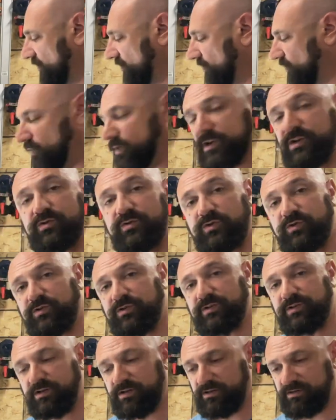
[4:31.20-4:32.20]
when you
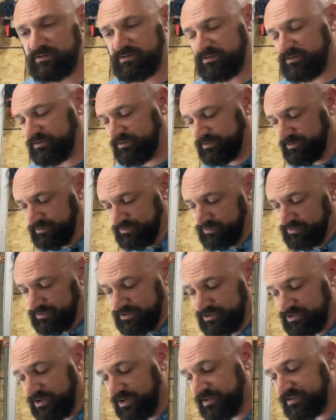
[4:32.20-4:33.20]
could literally
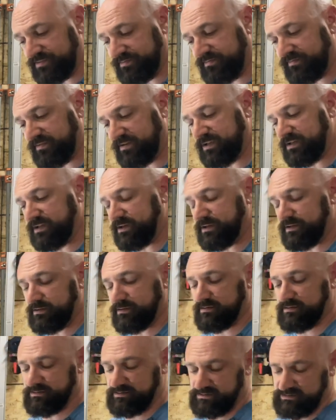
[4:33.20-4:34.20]
just feed it
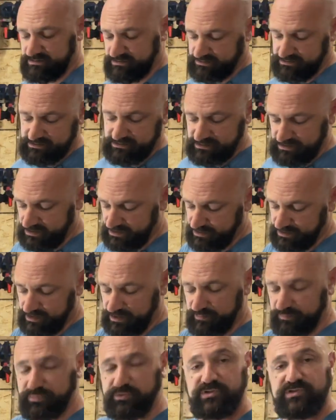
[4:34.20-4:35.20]
and
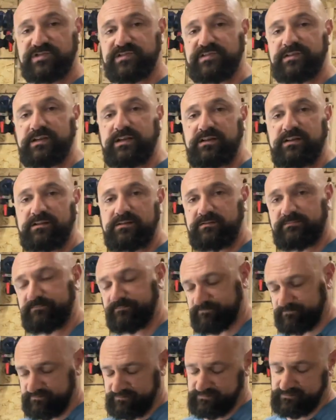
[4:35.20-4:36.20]
then push stick it.
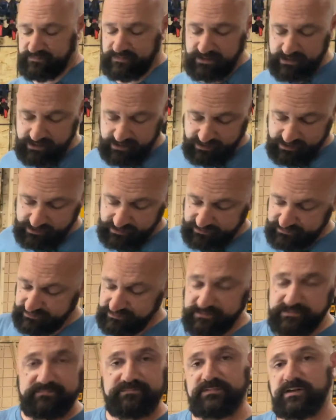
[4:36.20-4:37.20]

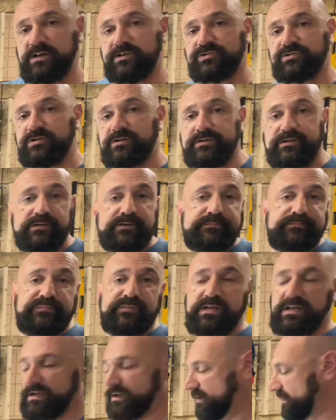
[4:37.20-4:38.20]
And I'll show you.
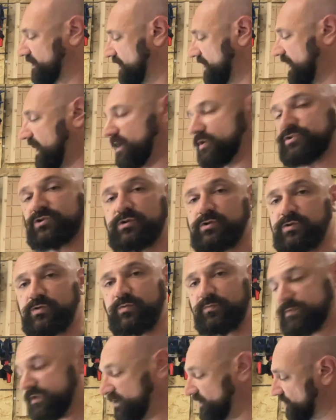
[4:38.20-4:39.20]
I'll show you
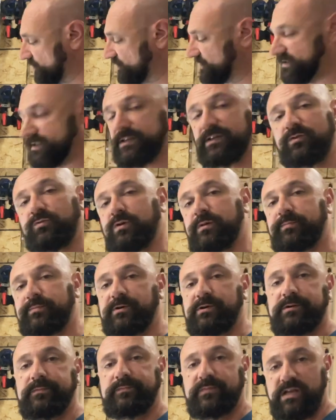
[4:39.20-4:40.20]
me using the
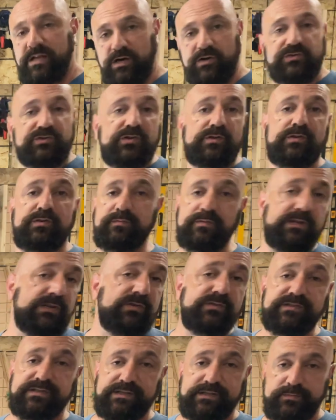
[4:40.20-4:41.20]
gripper, and I'll show you me
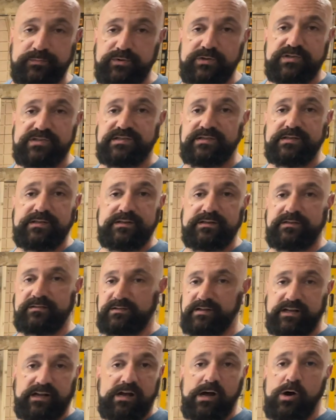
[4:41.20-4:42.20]
using the push stick
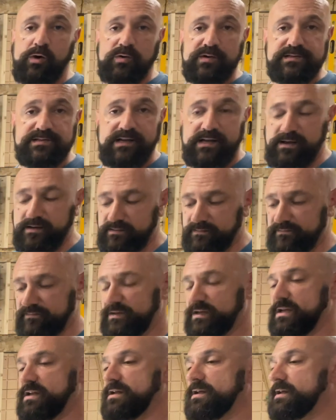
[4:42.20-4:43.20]
like I always have.
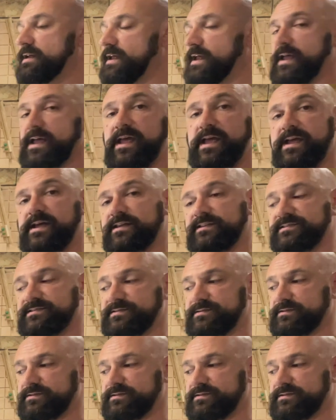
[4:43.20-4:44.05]
And